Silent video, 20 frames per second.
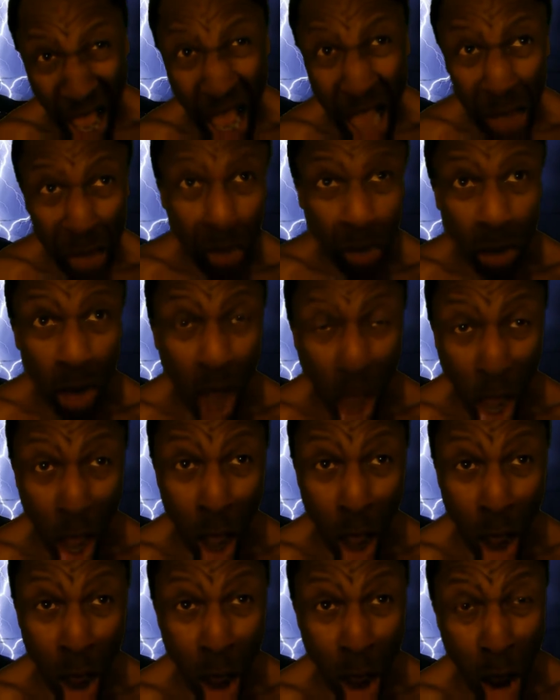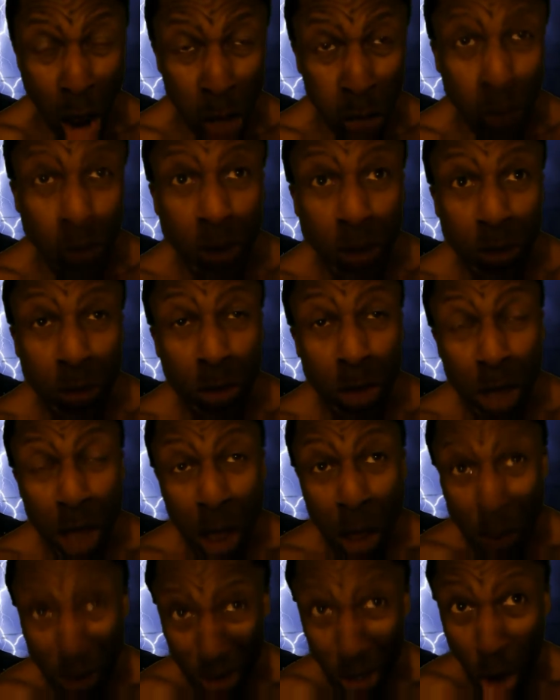ah uh, ah.
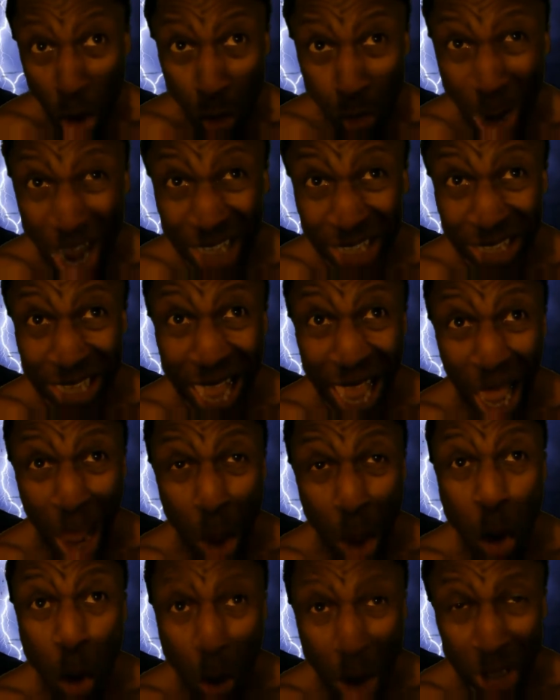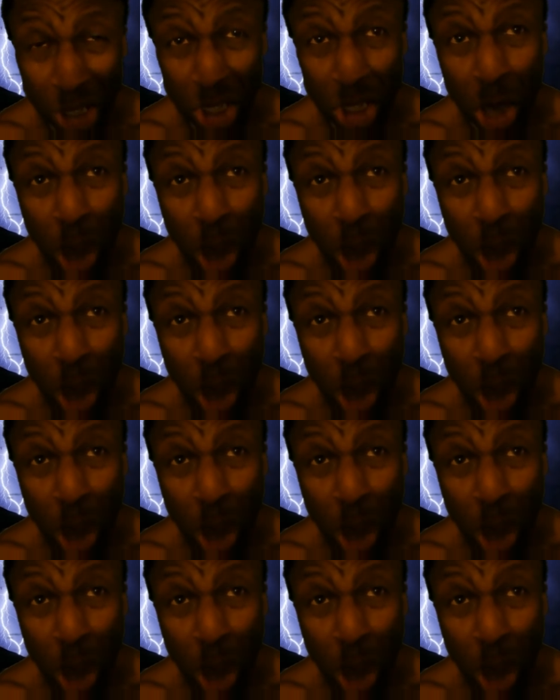But right now we're